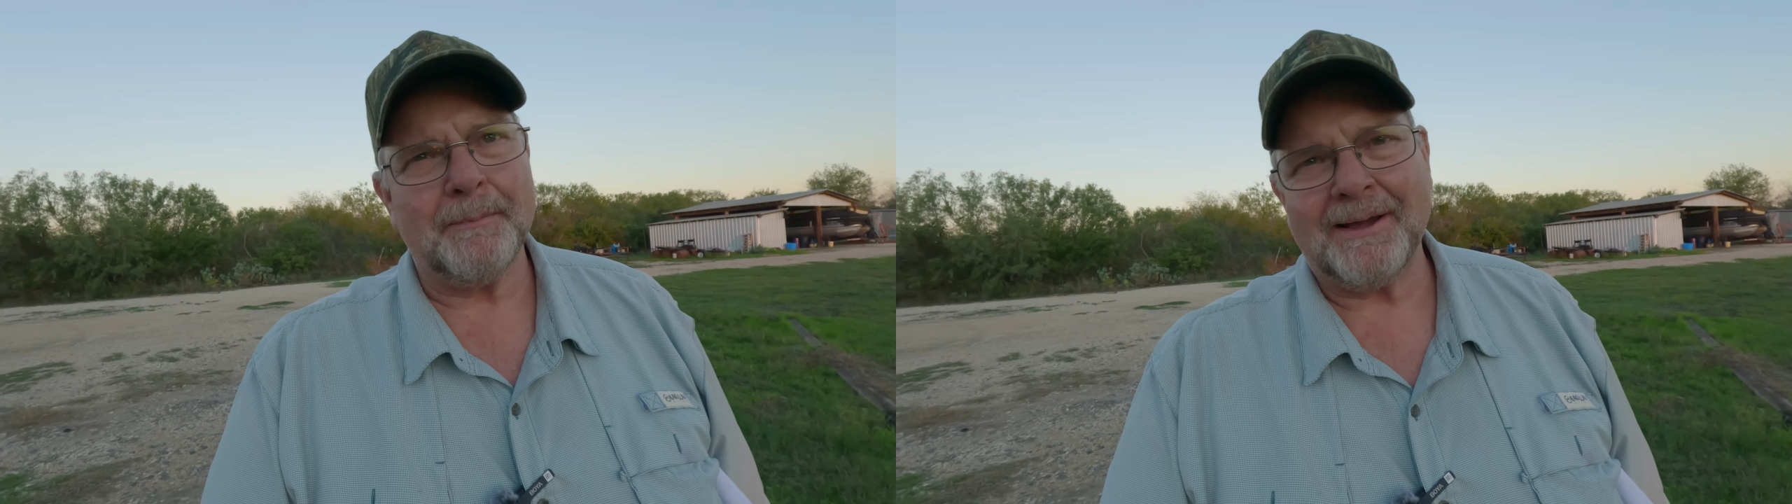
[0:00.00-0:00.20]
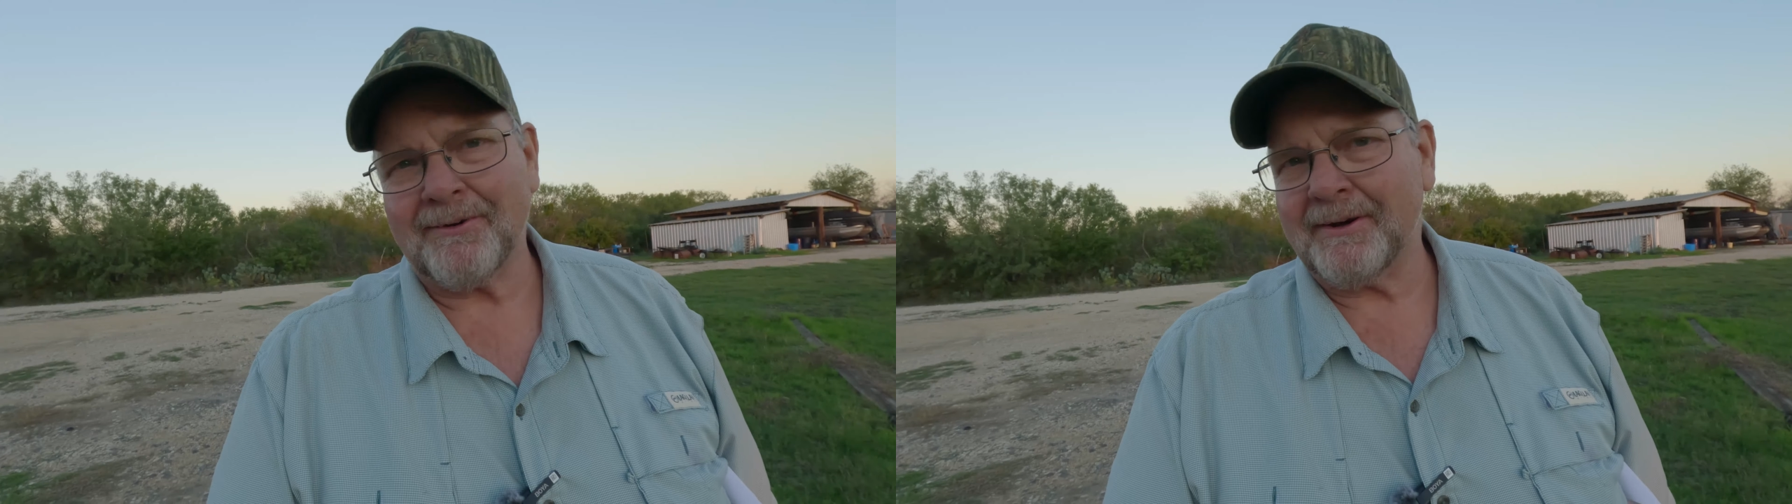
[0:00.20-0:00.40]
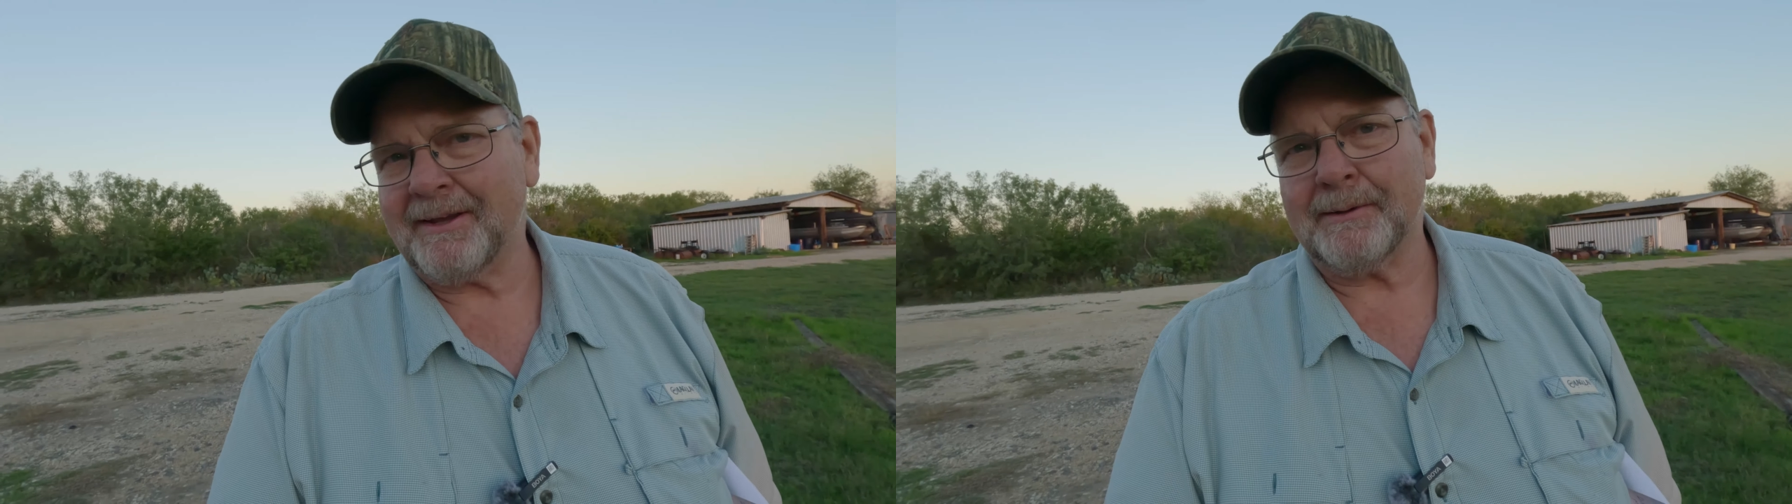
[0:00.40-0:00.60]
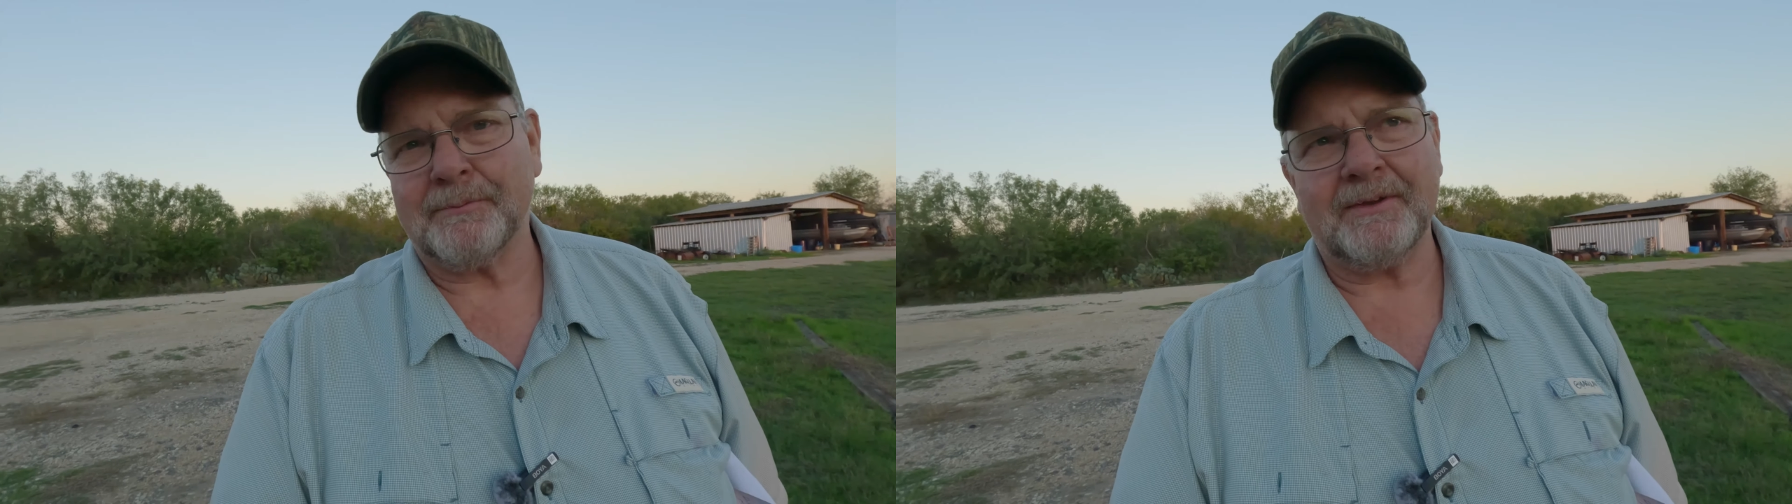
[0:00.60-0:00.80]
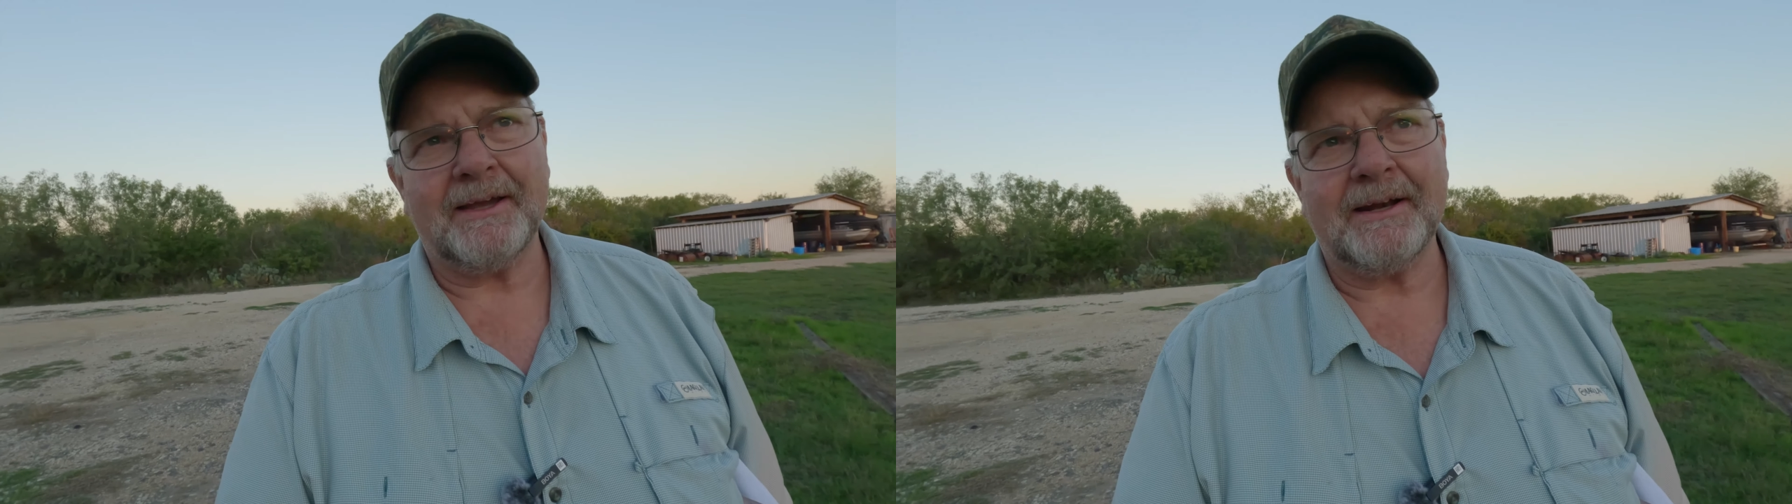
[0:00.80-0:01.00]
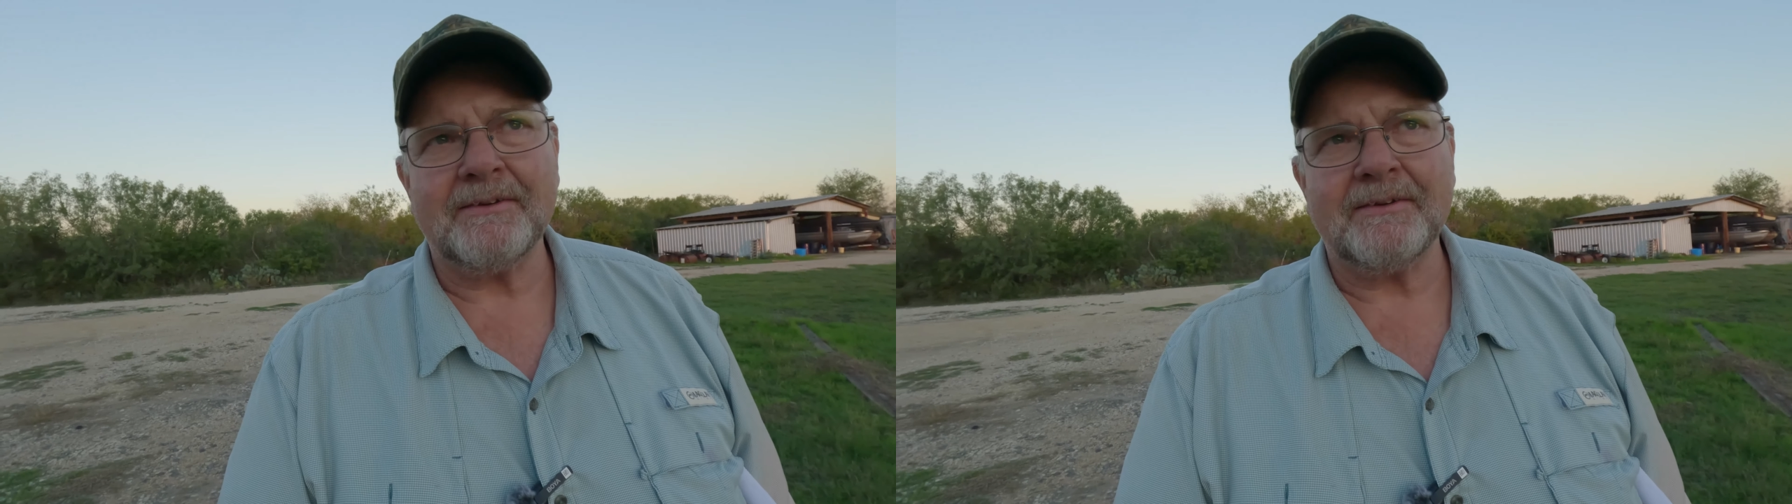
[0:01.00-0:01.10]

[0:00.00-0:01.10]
I'm not going to get upset.